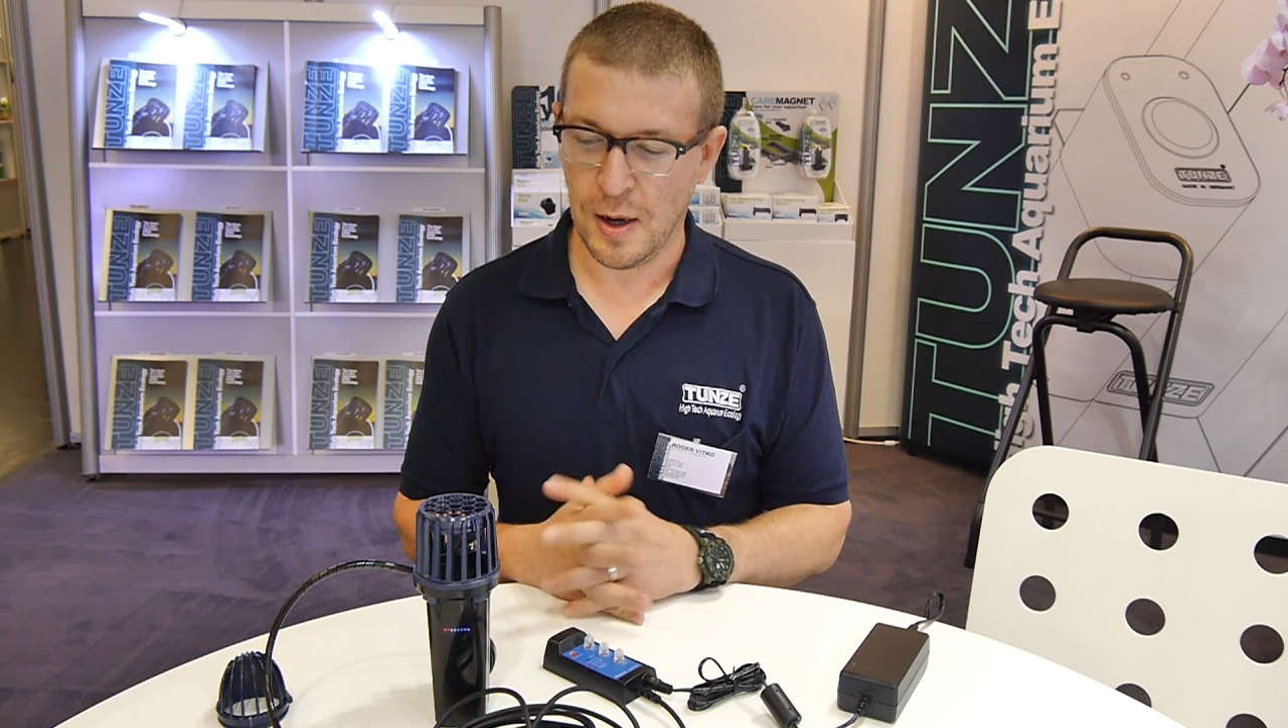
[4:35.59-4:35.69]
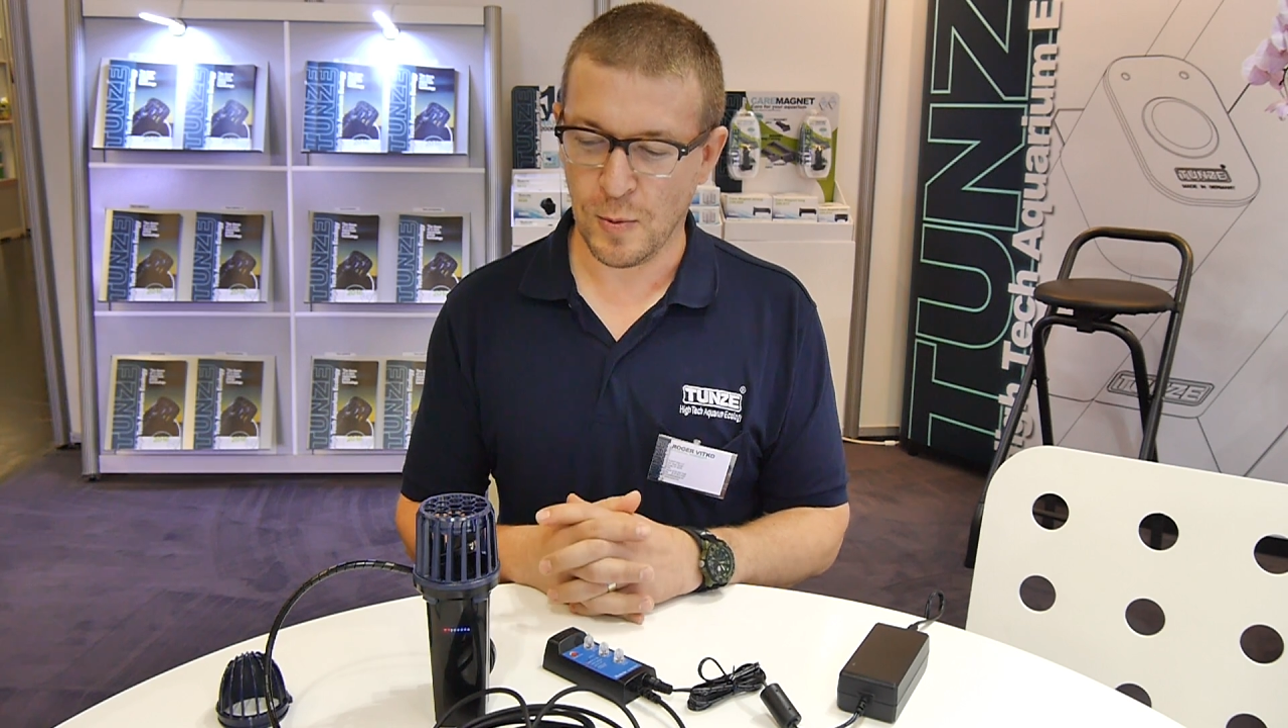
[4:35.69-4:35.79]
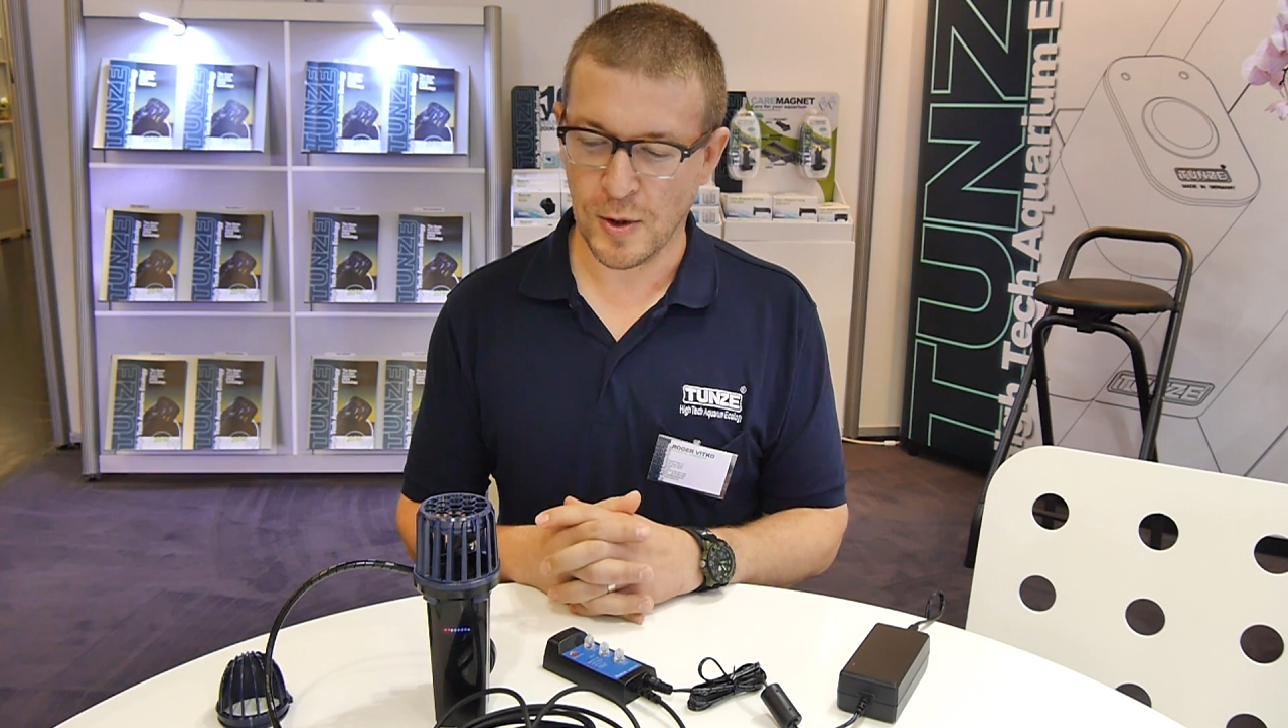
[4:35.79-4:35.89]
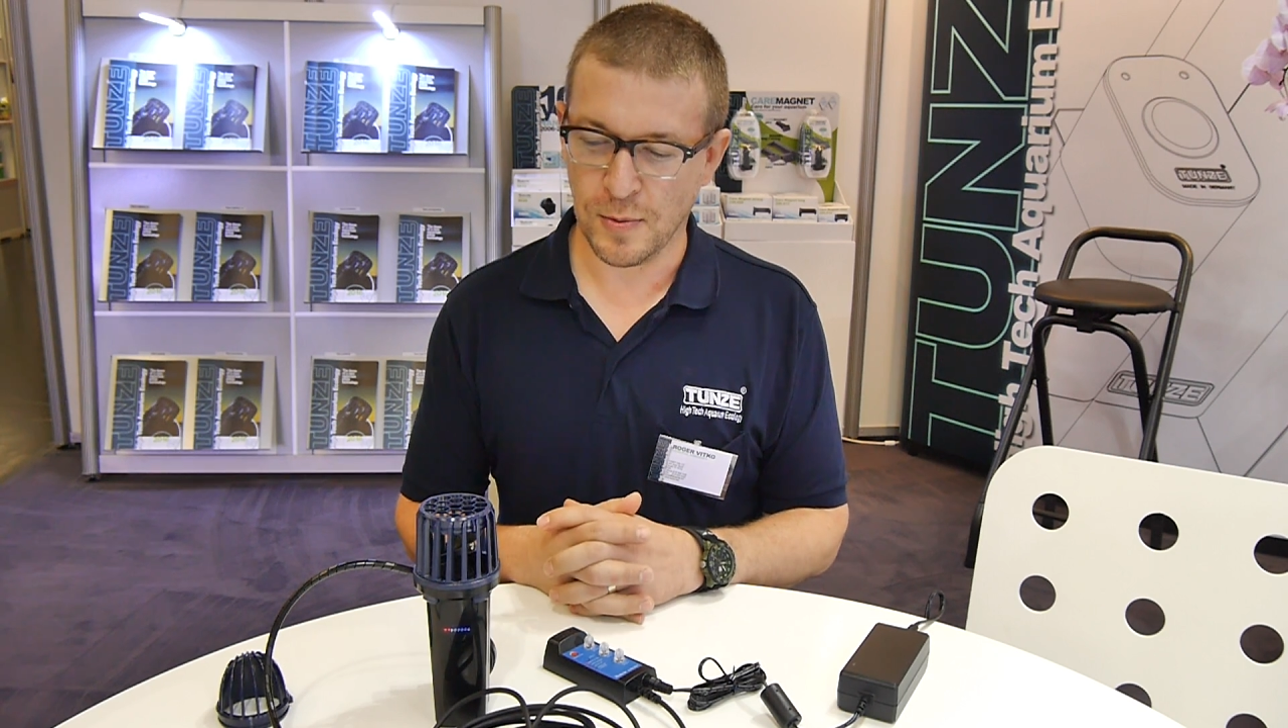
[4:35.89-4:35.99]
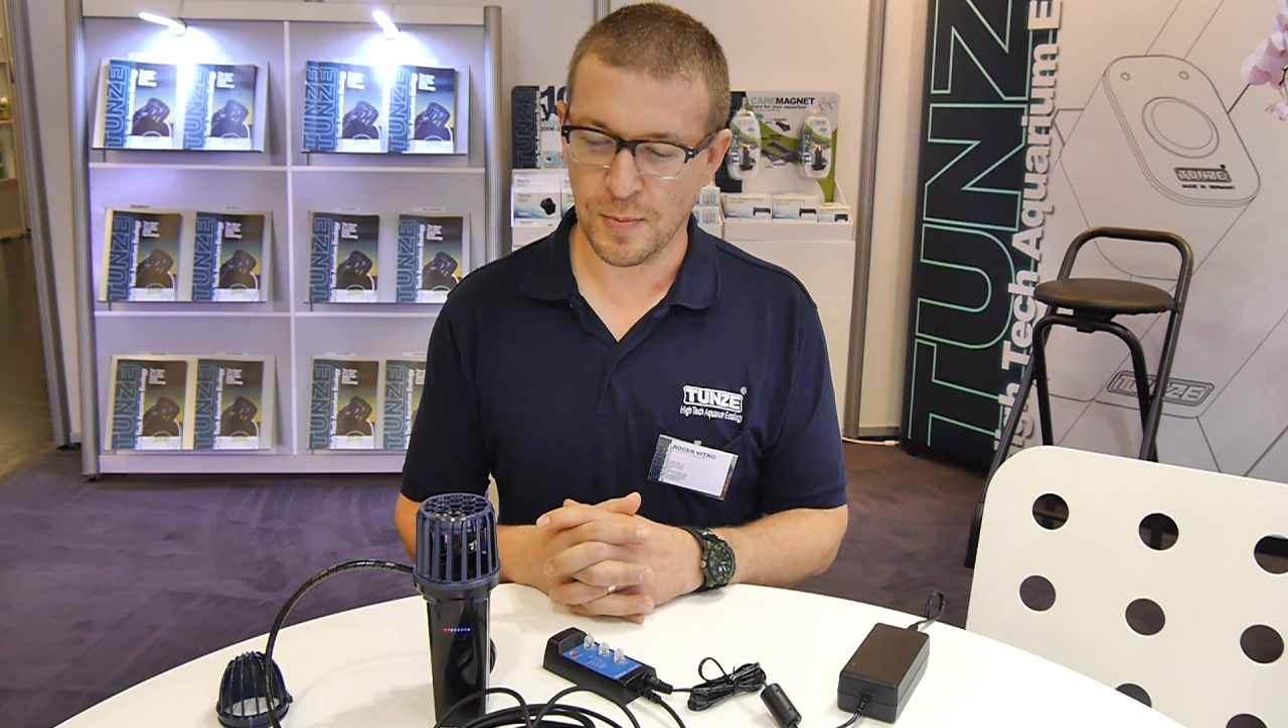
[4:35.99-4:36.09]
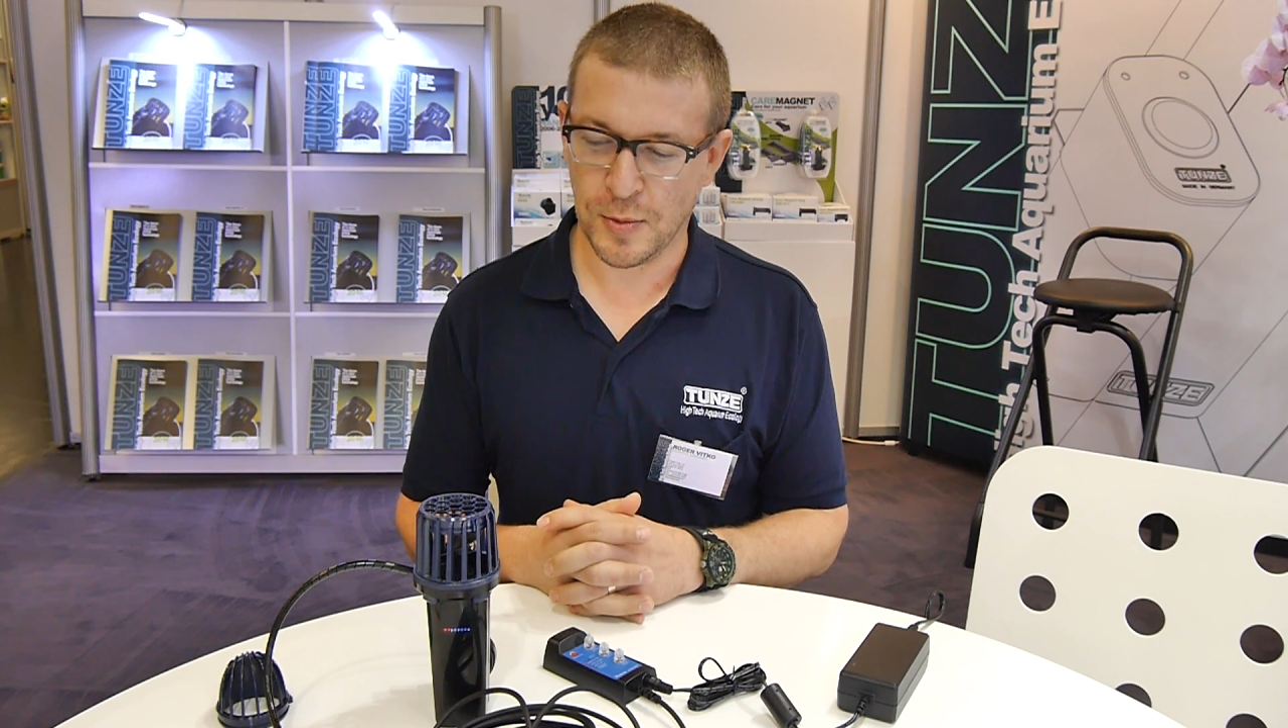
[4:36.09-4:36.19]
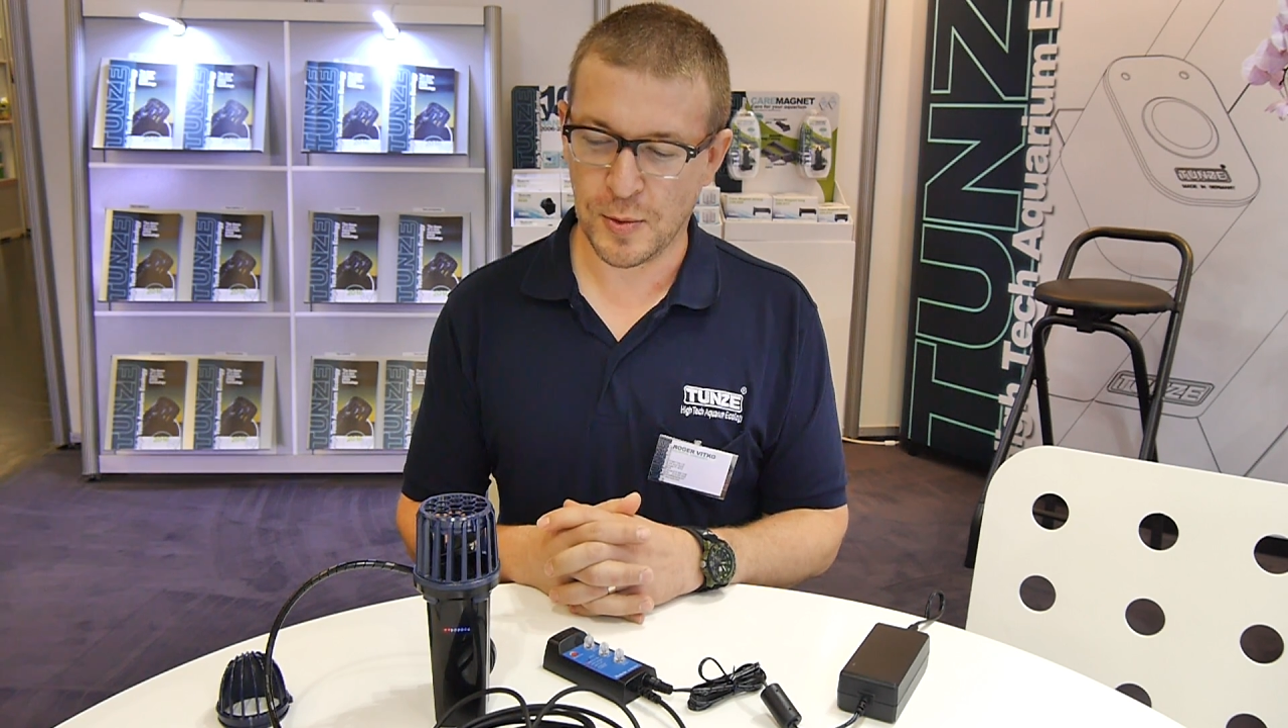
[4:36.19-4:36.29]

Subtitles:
And we're